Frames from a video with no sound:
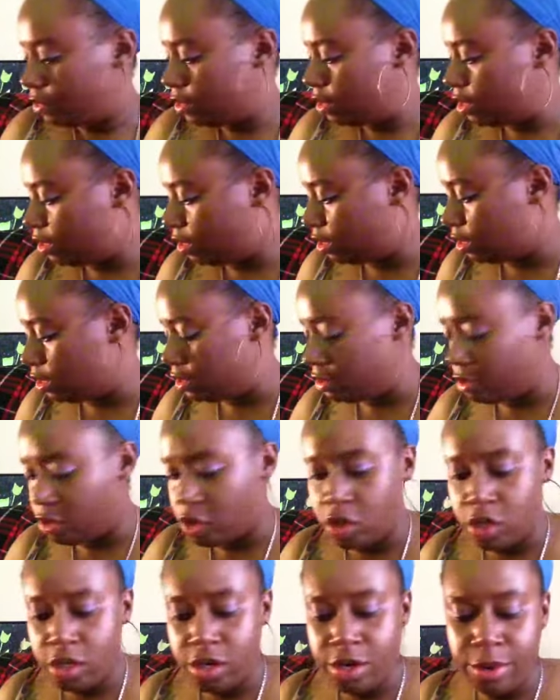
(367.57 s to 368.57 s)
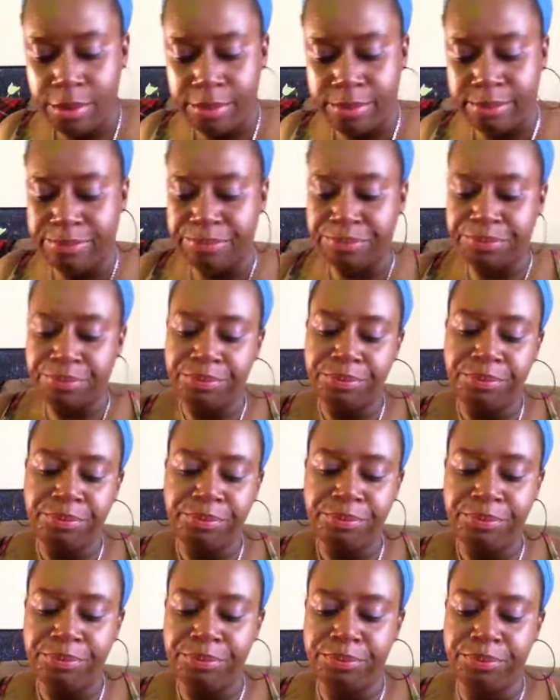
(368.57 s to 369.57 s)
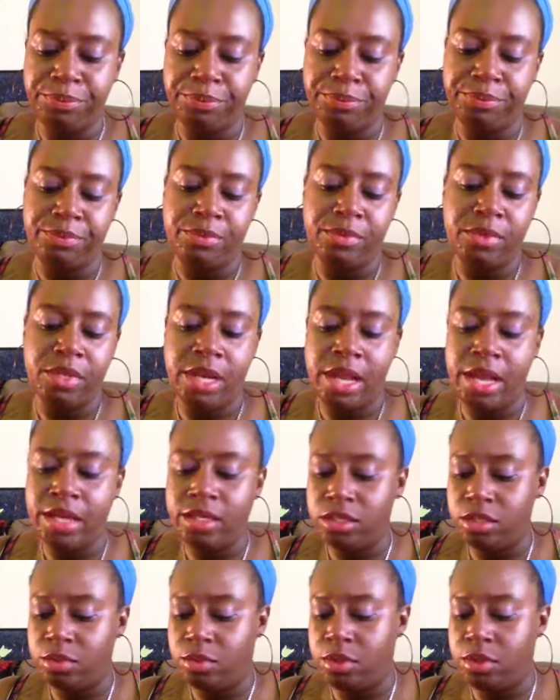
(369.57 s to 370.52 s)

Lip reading: is in there good. Next,